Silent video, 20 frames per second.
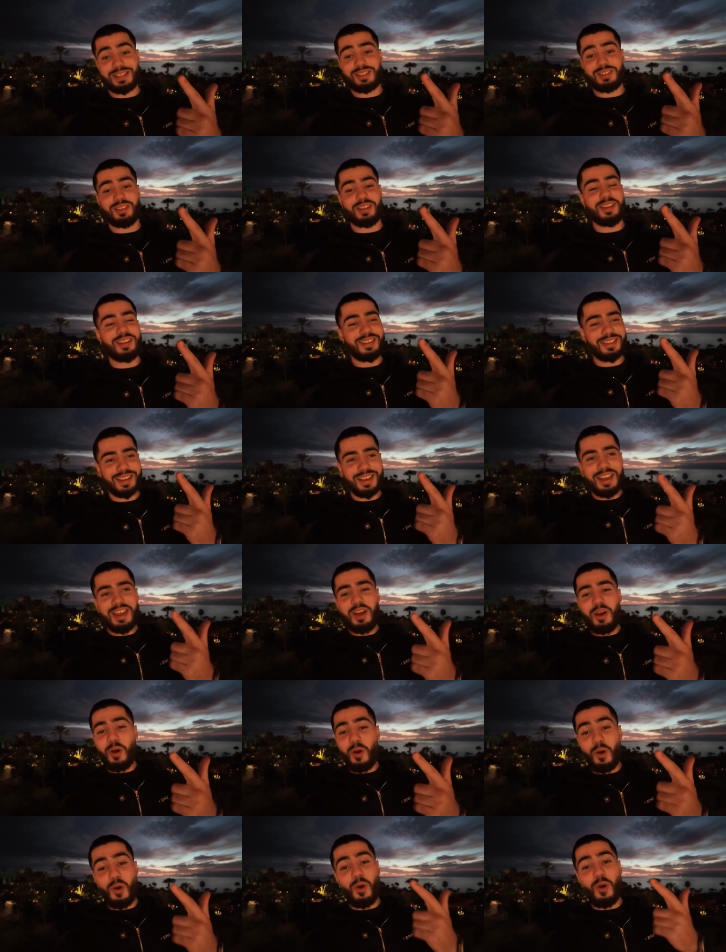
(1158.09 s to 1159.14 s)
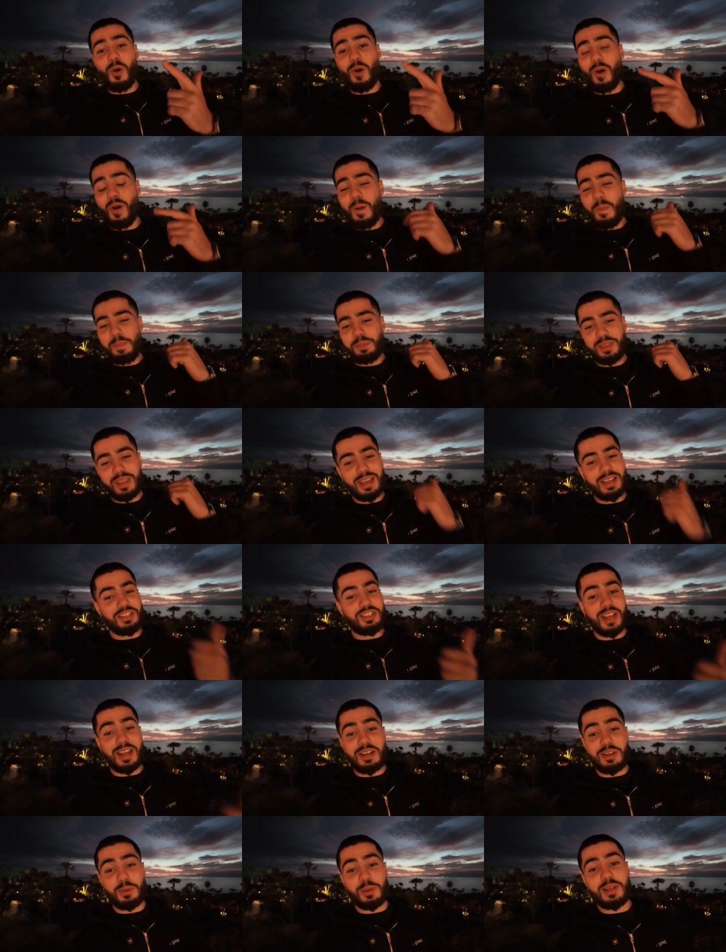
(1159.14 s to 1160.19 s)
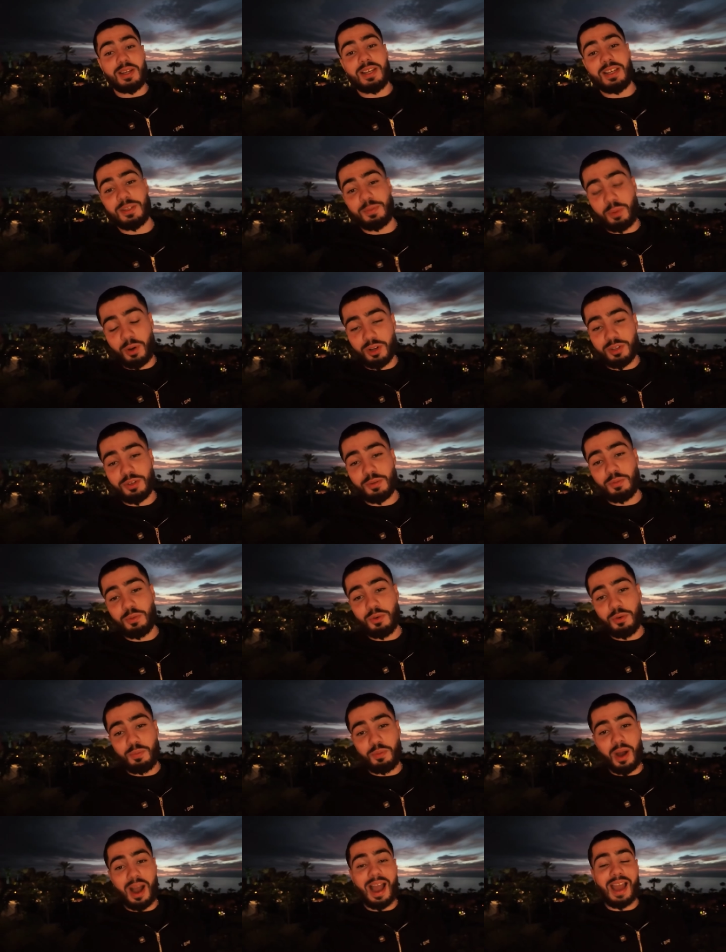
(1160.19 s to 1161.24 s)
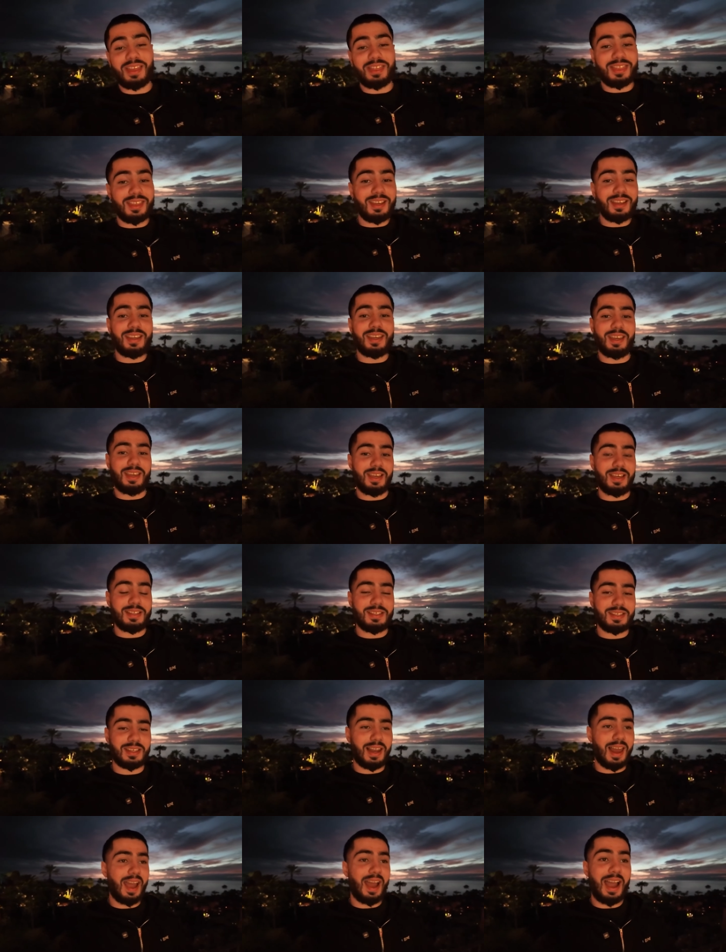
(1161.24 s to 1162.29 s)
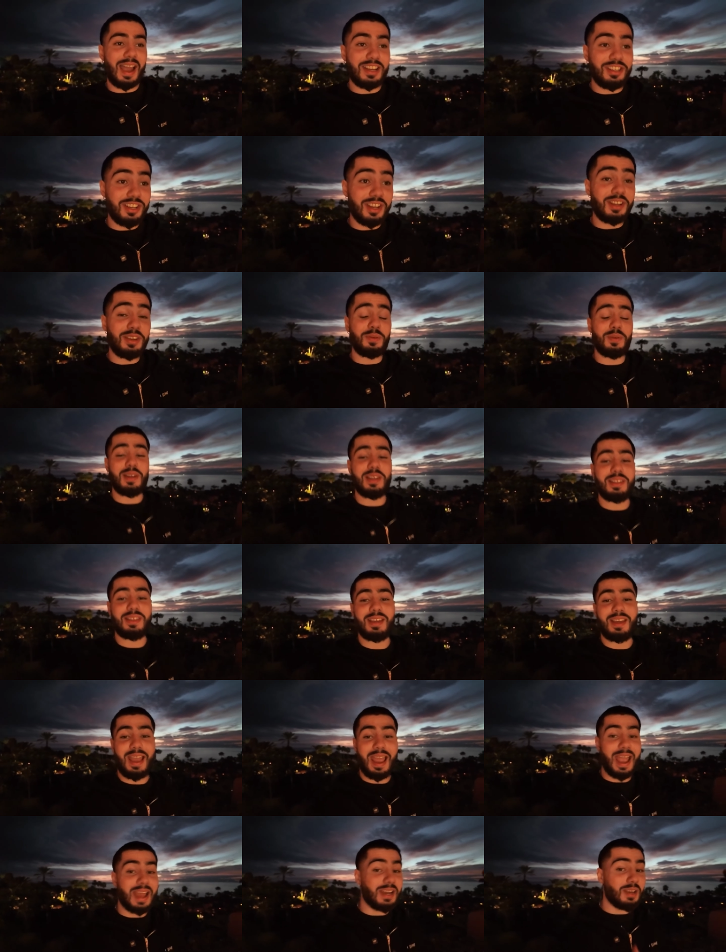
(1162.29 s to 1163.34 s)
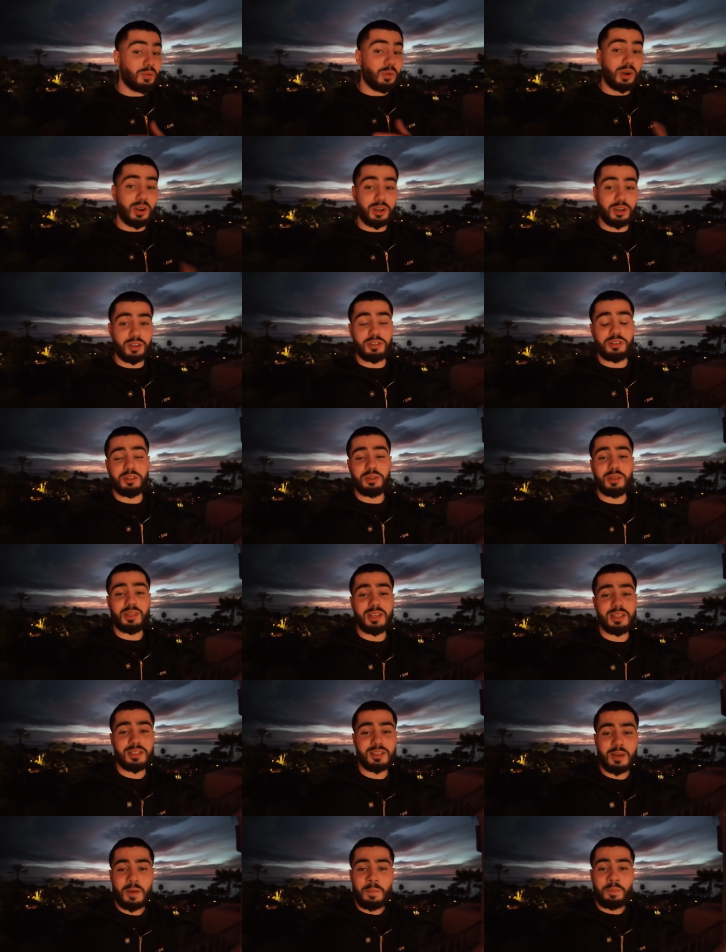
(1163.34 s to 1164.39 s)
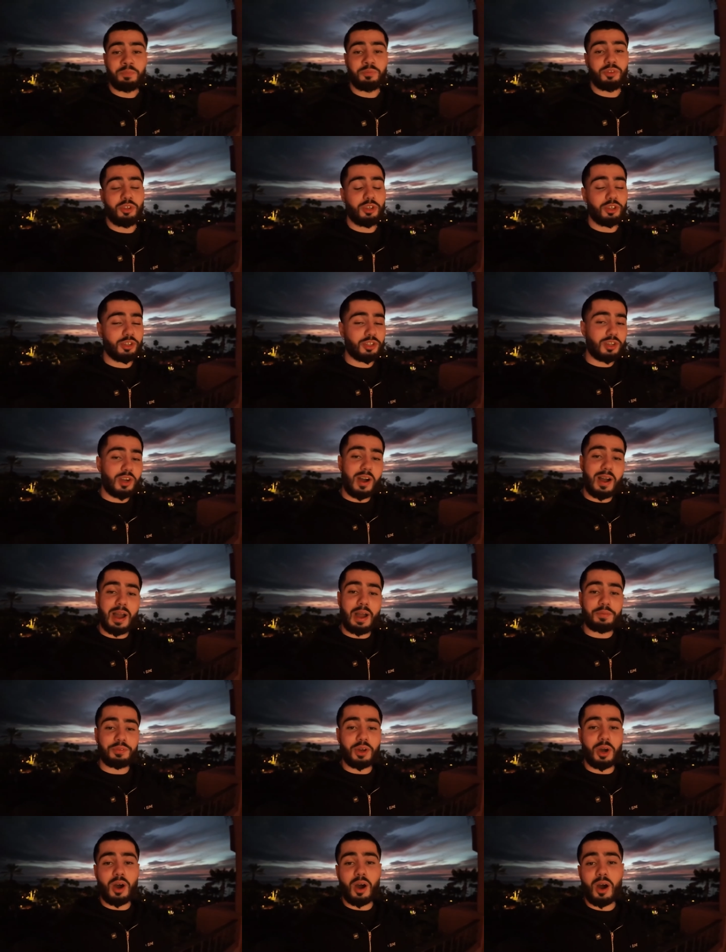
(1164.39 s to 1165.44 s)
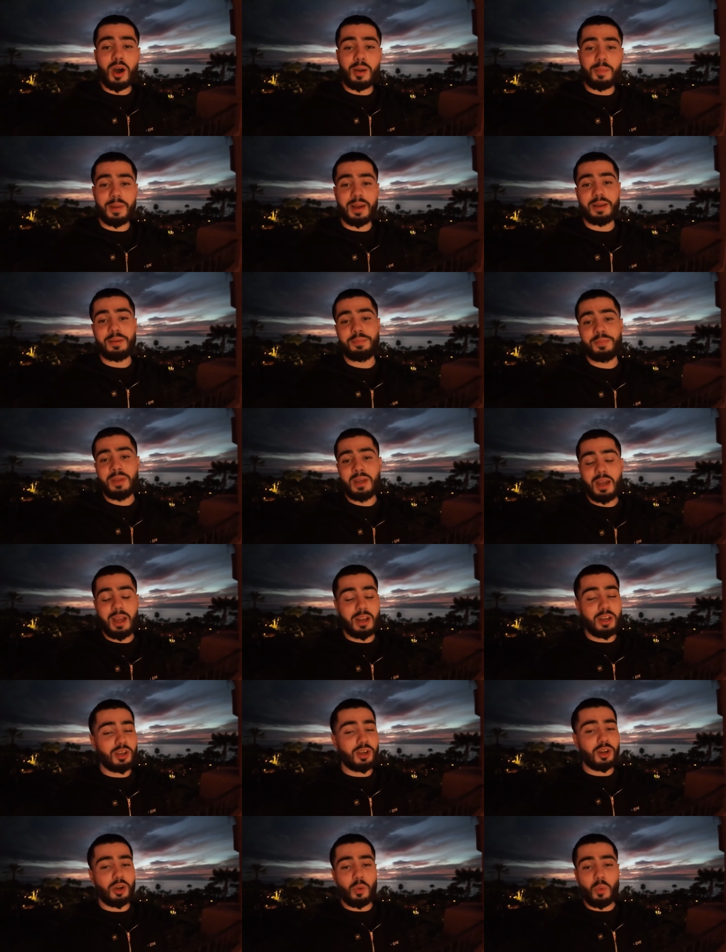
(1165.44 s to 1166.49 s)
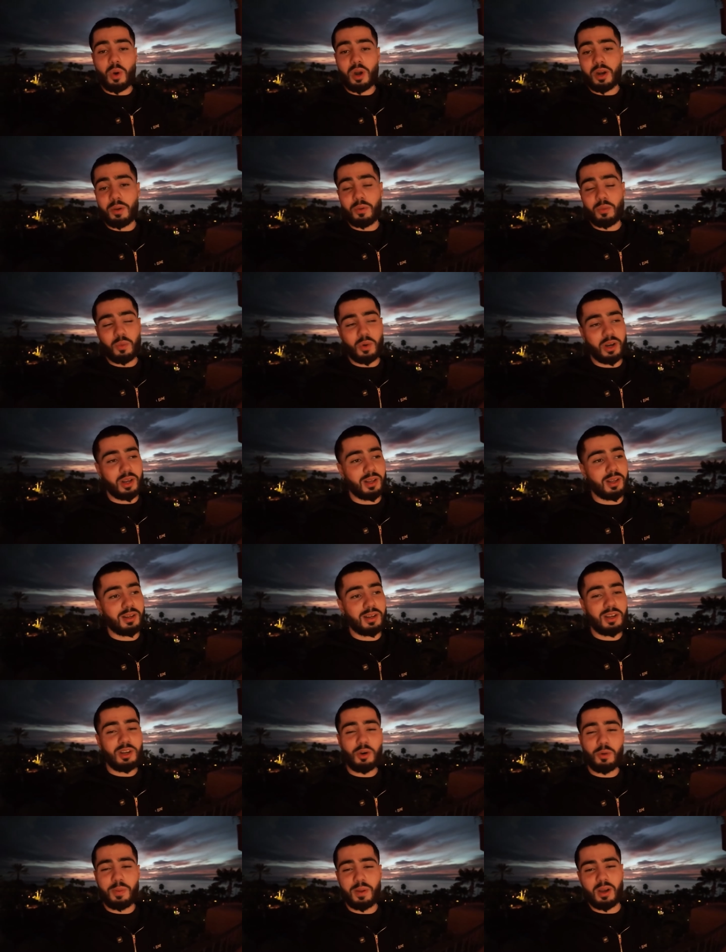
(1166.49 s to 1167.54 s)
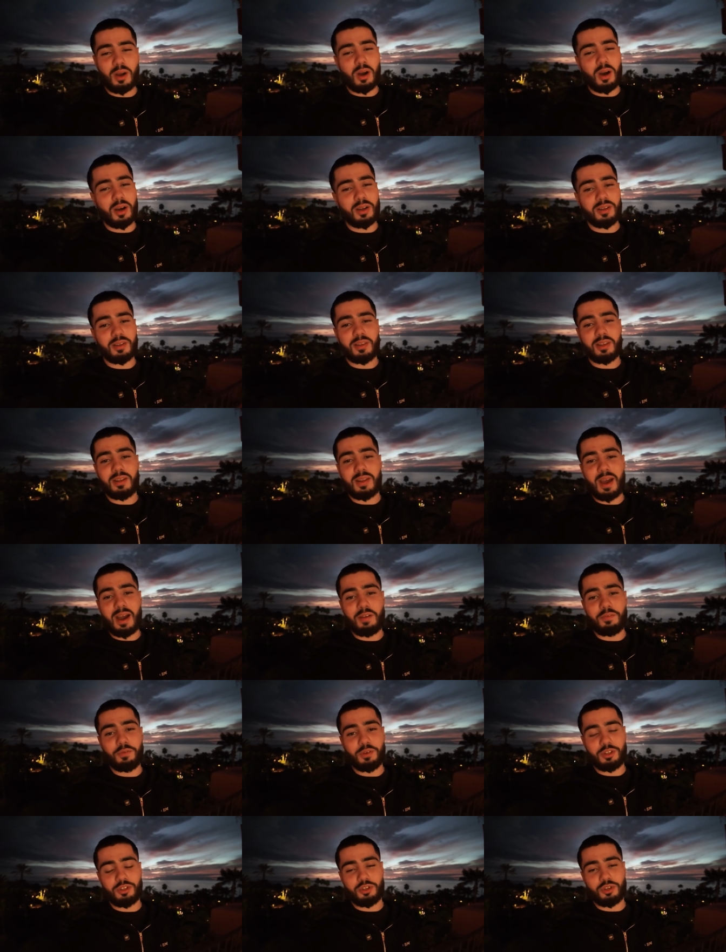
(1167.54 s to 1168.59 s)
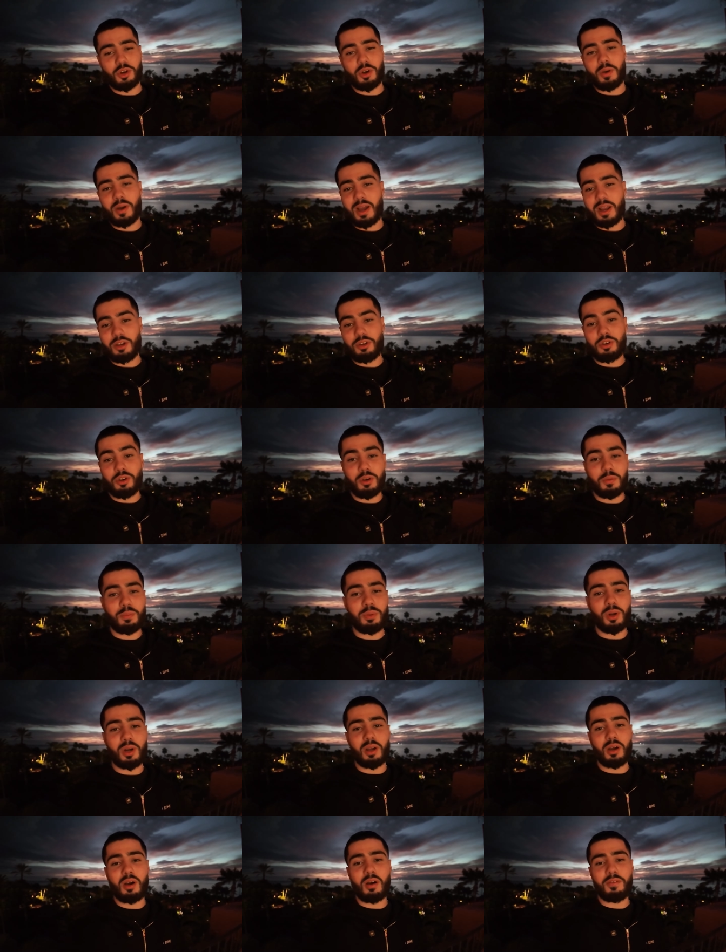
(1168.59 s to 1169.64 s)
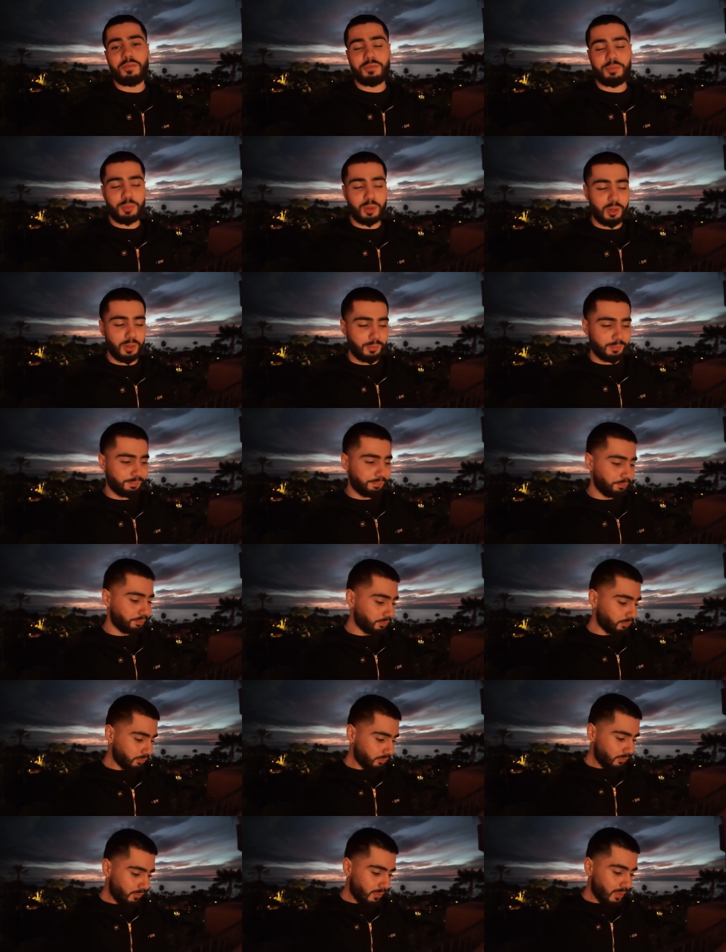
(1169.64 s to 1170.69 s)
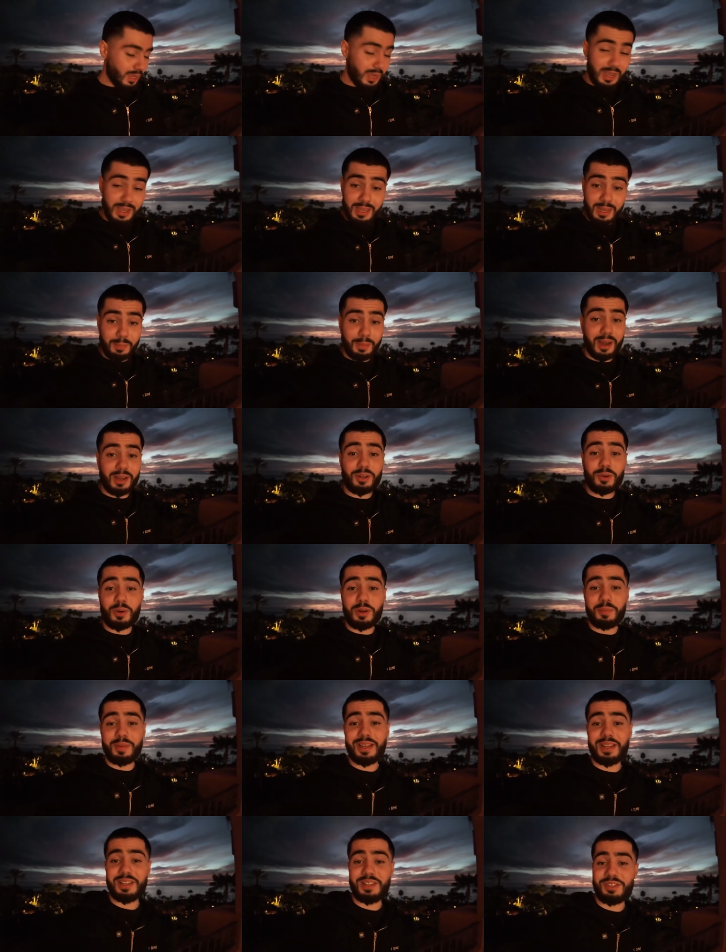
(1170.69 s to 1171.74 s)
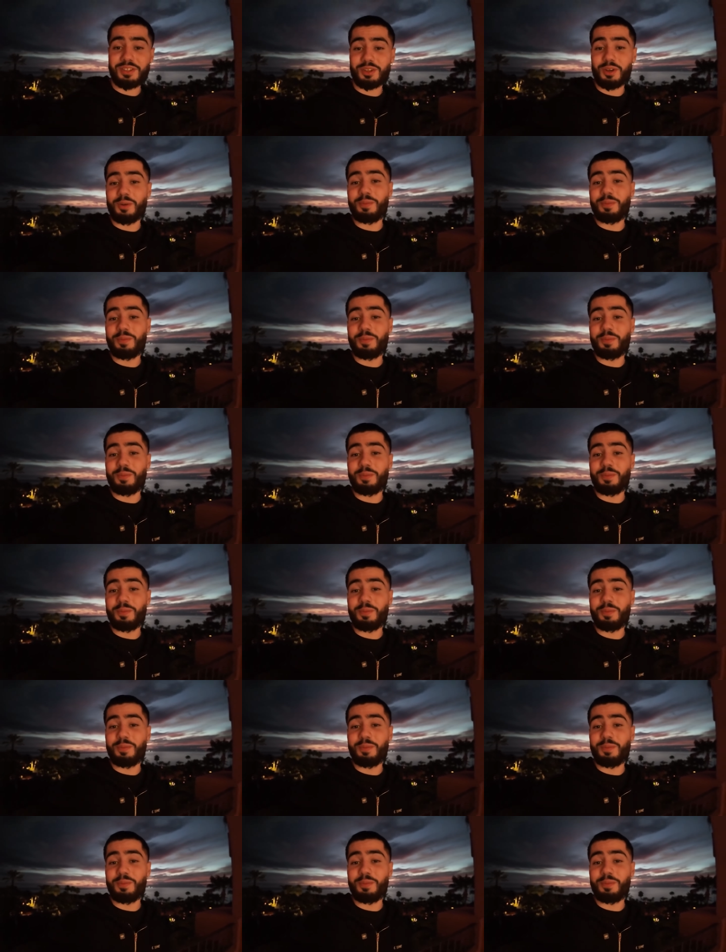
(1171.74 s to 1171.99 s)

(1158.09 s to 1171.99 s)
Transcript: bastard, or it genuinely is possible. But I think it is. Like I genuinely think anyone can do this. You just gotta have the heart, man, and you're gonna want it, want it a little bit harder than the average Joe, and you can pull it off. But yeah, man, I don't want to make it